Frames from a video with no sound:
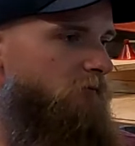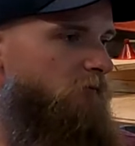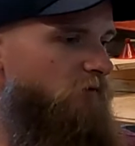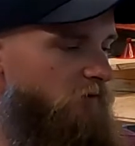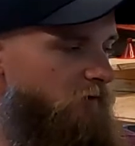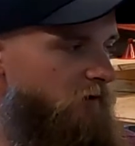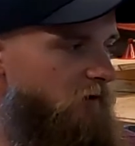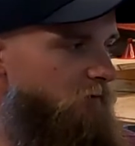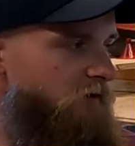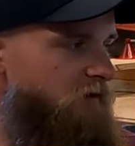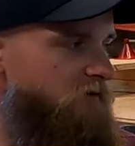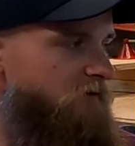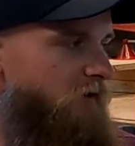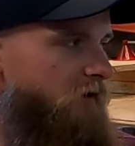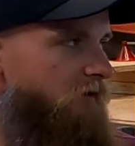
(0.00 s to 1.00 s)
Well, 38
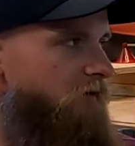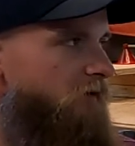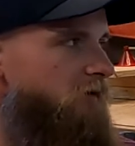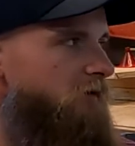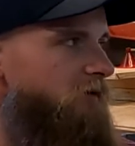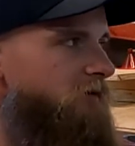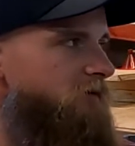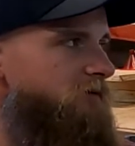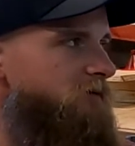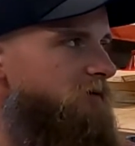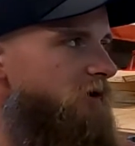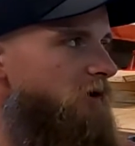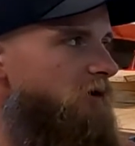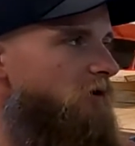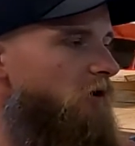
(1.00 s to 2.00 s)
Wasteland is
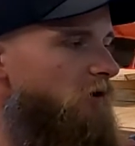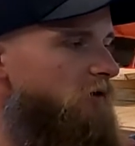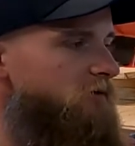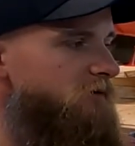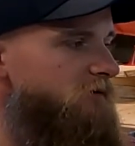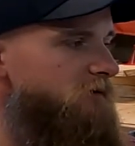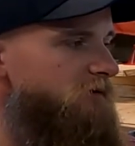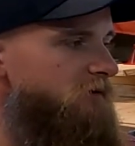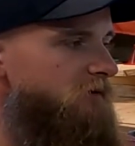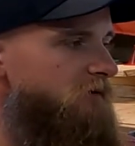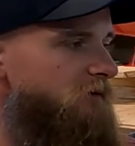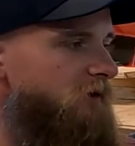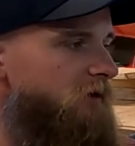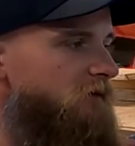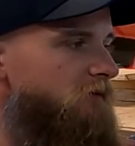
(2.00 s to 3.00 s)
a cartridge
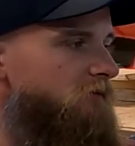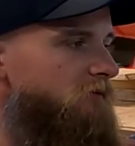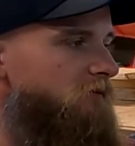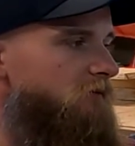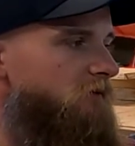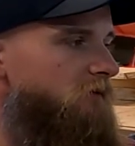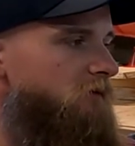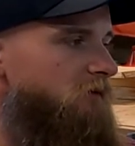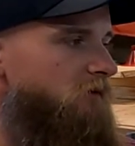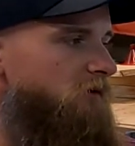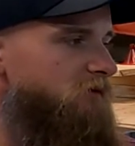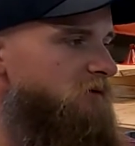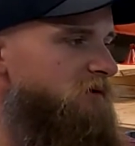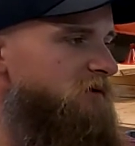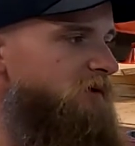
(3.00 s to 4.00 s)
that
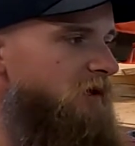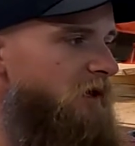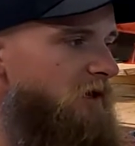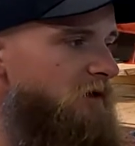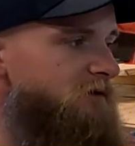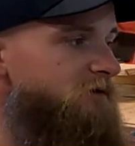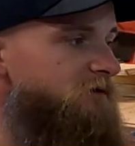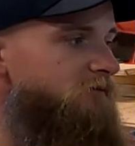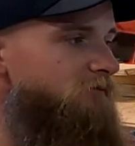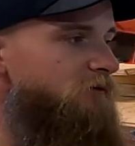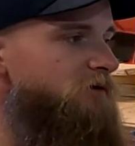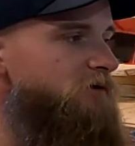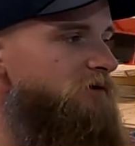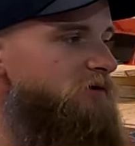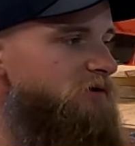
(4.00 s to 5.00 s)
uses a case
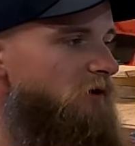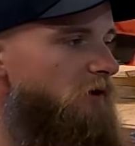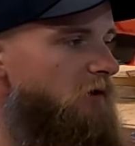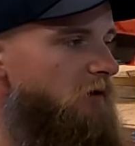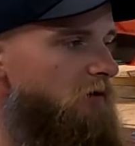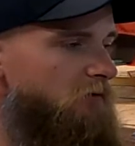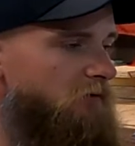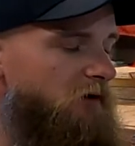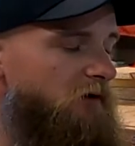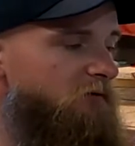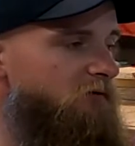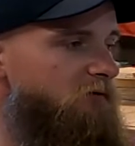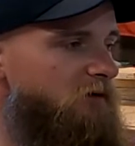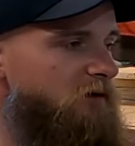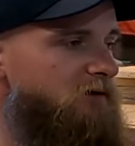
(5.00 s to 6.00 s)
which started out
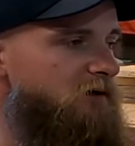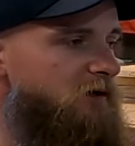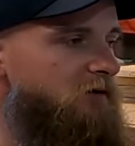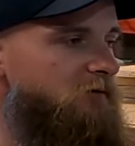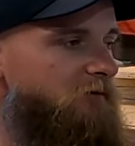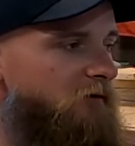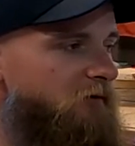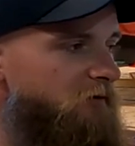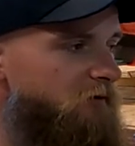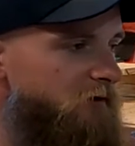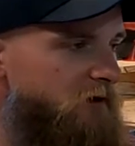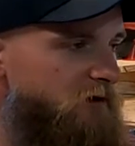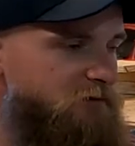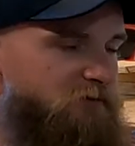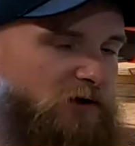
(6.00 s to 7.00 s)
life as either a
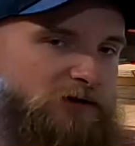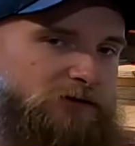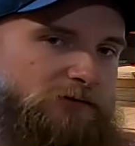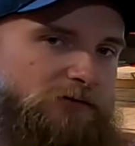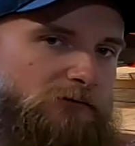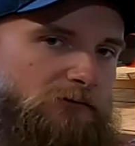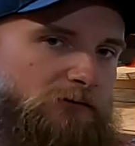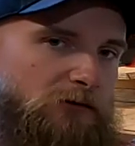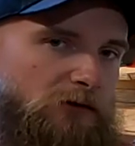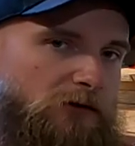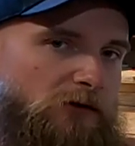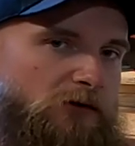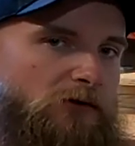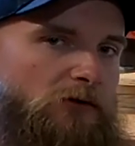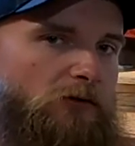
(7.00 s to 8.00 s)
38 Special
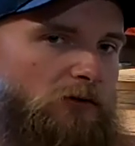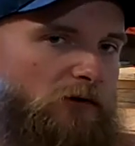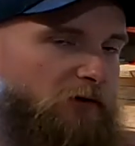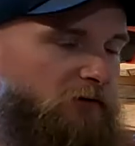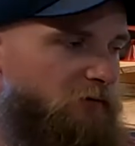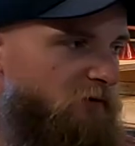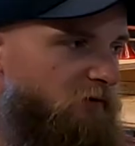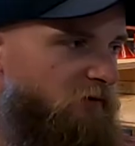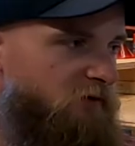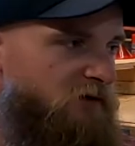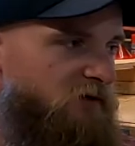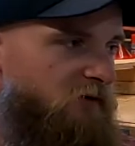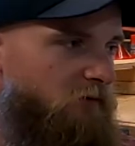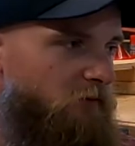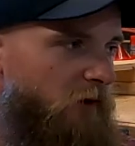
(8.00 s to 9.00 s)
or a
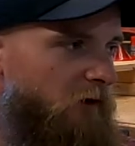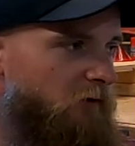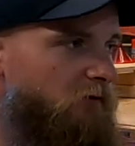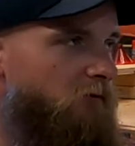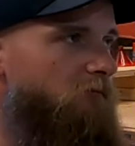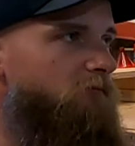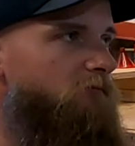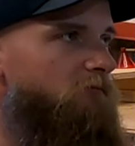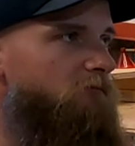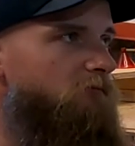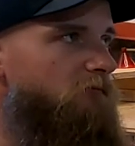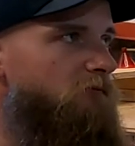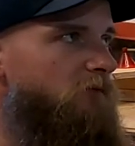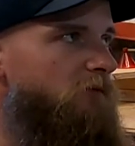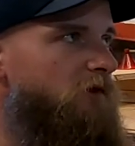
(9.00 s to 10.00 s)
357 Magnum,
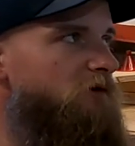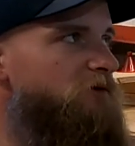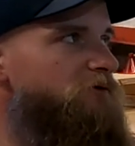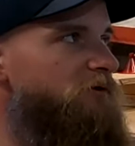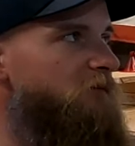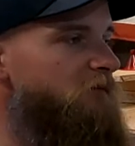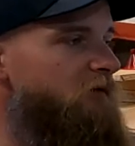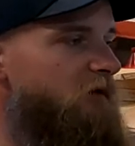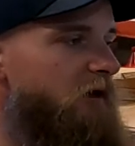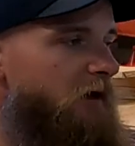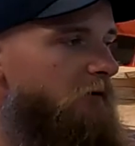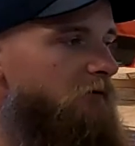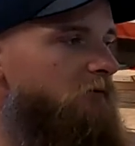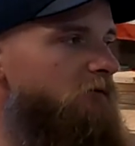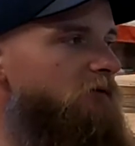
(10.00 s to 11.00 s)
trimmed
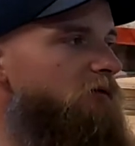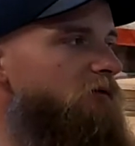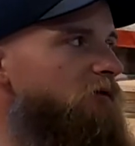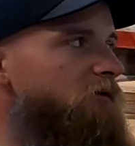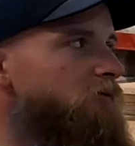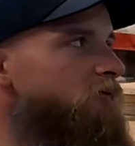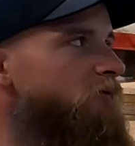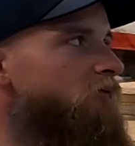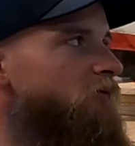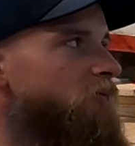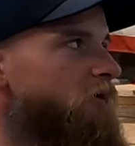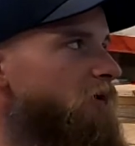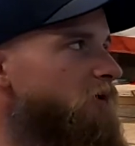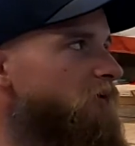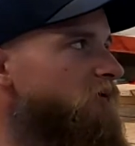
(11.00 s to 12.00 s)
down to the
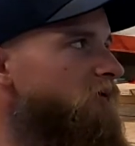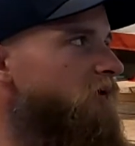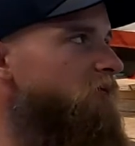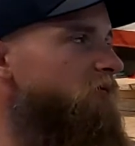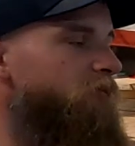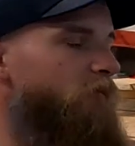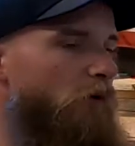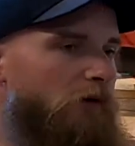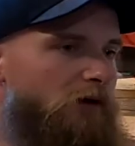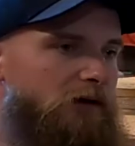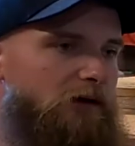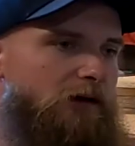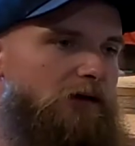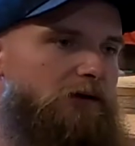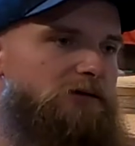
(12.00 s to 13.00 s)
uniform length of
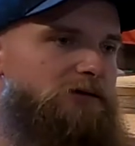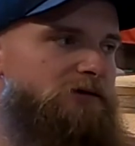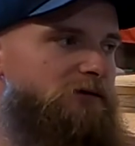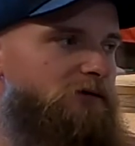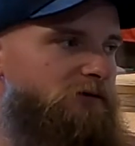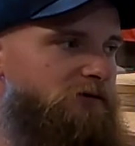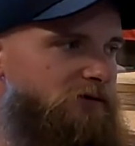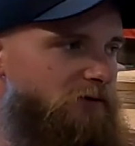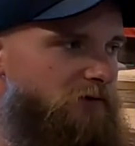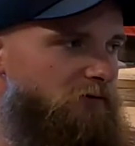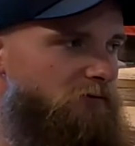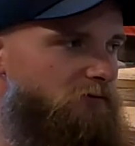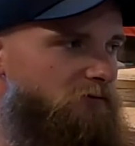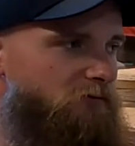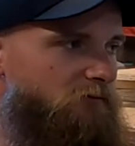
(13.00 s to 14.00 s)
.800.